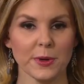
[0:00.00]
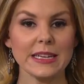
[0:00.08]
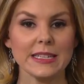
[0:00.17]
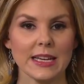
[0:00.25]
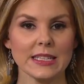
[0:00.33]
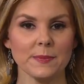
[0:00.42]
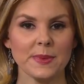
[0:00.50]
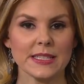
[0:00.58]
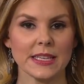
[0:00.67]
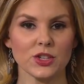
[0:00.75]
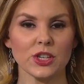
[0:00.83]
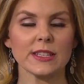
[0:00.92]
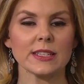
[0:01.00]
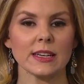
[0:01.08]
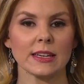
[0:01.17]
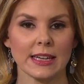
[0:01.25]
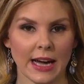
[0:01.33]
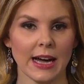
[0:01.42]
Three dozen
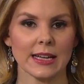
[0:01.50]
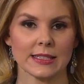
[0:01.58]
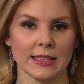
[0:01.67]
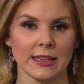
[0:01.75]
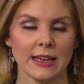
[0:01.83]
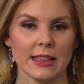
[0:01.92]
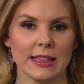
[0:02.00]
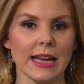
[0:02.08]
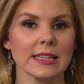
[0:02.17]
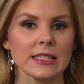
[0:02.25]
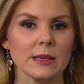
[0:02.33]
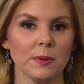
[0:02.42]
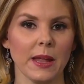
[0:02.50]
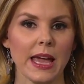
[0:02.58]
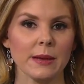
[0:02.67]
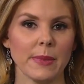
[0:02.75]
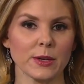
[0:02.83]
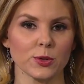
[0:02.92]
positions cut. That's the
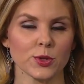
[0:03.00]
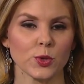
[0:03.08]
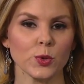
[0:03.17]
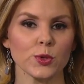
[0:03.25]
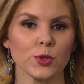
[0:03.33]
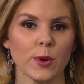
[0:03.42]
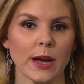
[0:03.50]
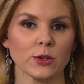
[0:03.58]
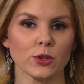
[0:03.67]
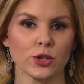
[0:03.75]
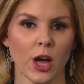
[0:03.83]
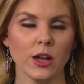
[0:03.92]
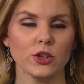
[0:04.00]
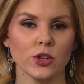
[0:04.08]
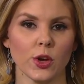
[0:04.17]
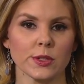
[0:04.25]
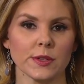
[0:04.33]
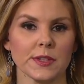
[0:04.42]
plan Metro Schools Director Shawn
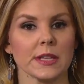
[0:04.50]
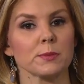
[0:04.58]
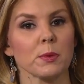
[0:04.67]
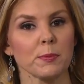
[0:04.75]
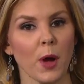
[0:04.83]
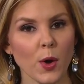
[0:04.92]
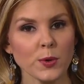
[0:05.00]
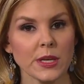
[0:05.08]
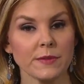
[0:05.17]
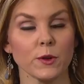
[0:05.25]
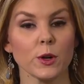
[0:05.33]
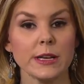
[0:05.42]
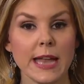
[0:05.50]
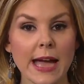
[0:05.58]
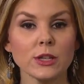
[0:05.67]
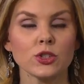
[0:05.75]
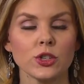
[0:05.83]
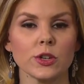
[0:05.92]
Josephs is proposing for
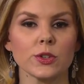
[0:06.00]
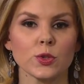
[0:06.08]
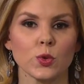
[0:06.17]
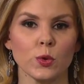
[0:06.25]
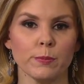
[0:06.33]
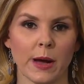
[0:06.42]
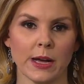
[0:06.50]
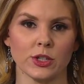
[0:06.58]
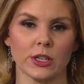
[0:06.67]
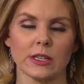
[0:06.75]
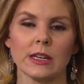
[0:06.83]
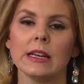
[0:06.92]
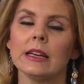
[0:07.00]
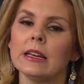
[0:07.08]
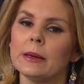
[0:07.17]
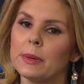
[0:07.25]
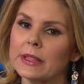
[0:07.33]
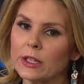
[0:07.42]
next year's school budget.
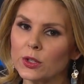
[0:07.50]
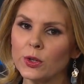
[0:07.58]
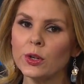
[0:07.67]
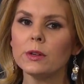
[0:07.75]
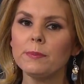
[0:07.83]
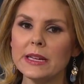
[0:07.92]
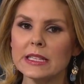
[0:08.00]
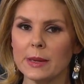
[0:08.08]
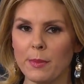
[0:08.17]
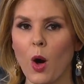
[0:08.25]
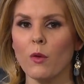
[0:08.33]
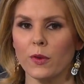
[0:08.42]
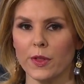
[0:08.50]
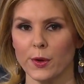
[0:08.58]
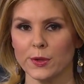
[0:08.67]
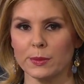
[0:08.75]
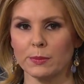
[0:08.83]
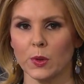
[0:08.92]
But there could be some hope for
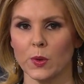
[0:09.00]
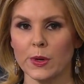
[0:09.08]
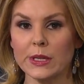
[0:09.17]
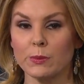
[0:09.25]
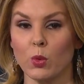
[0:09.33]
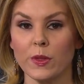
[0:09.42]
those employees.